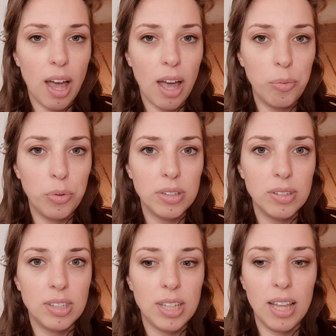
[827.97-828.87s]
I would
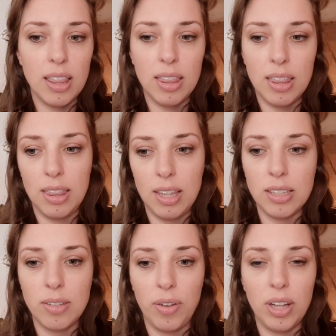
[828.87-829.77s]
say
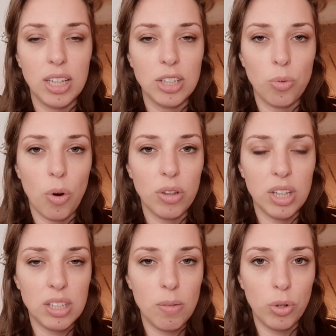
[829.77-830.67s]
this feeling is wrong,
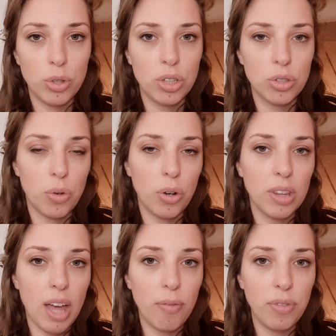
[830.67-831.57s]
this emotion is wrong,
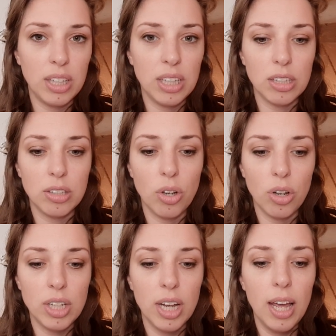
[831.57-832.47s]
that feeling is good.